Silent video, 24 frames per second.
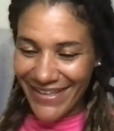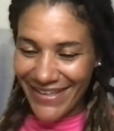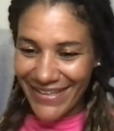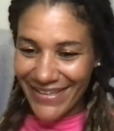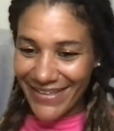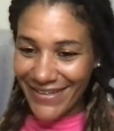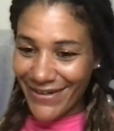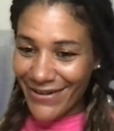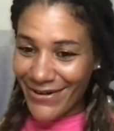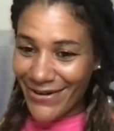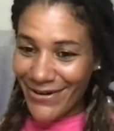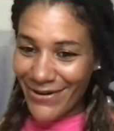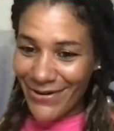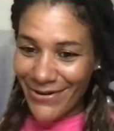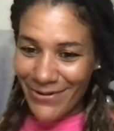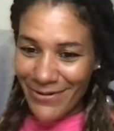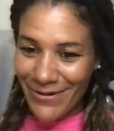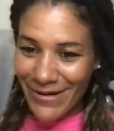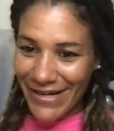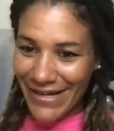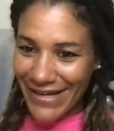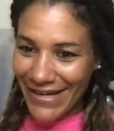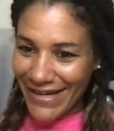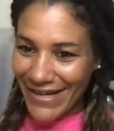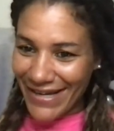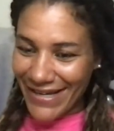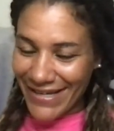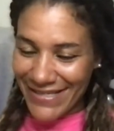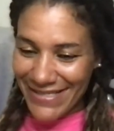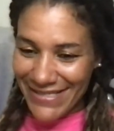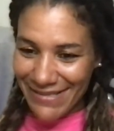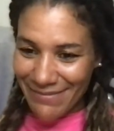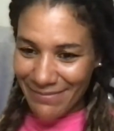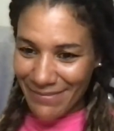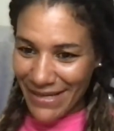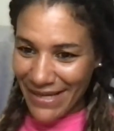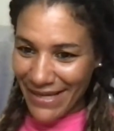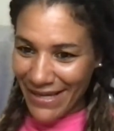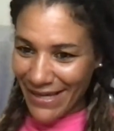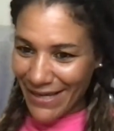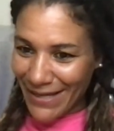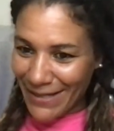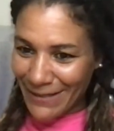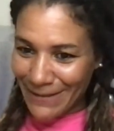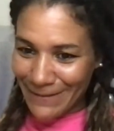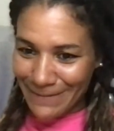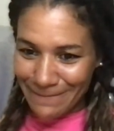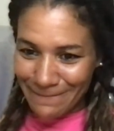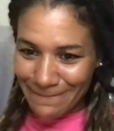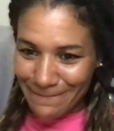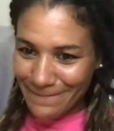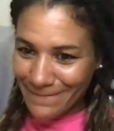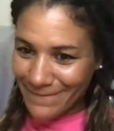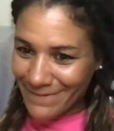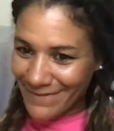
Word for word: Yo, guys, man.